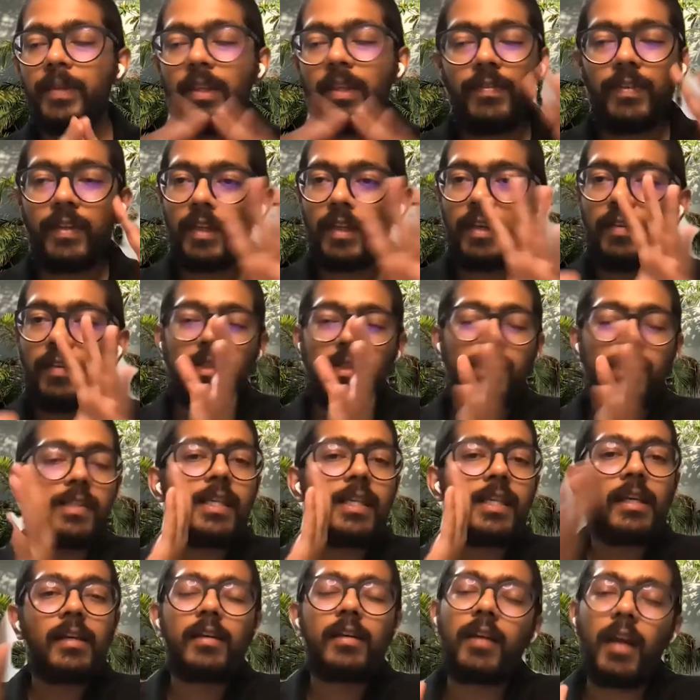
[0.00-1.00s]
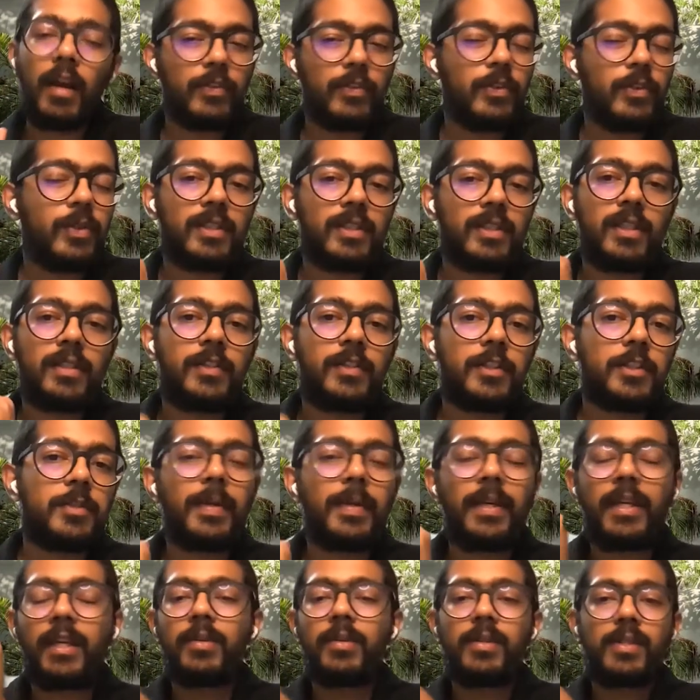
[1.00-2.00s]
even if it's a single GraphQL server
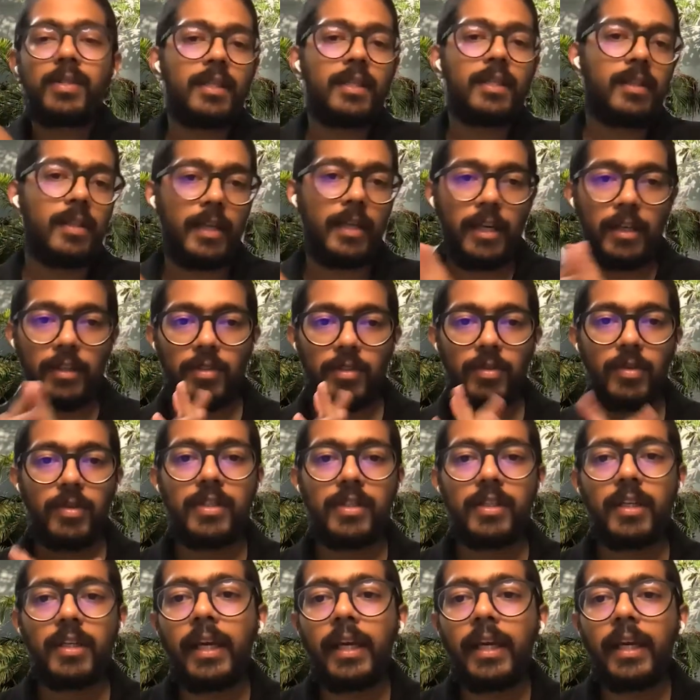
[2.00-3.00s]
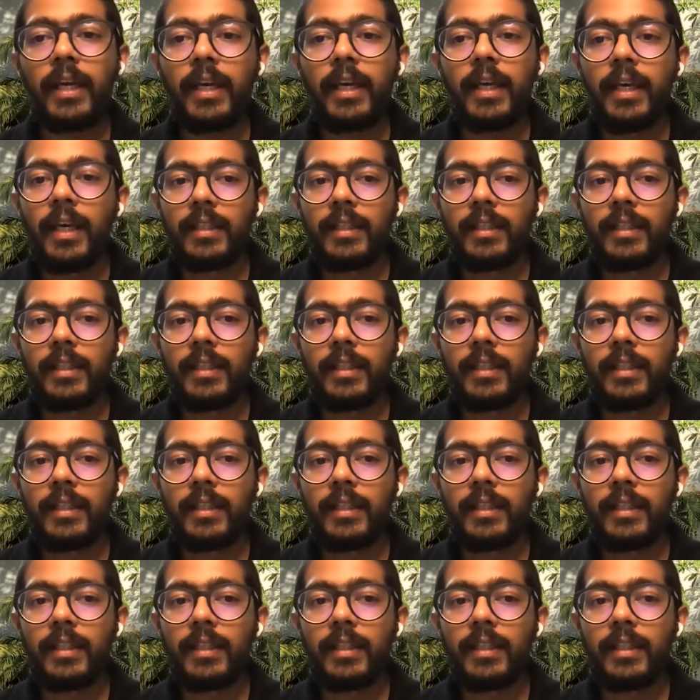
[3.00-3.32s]
speaking to a single data source, right,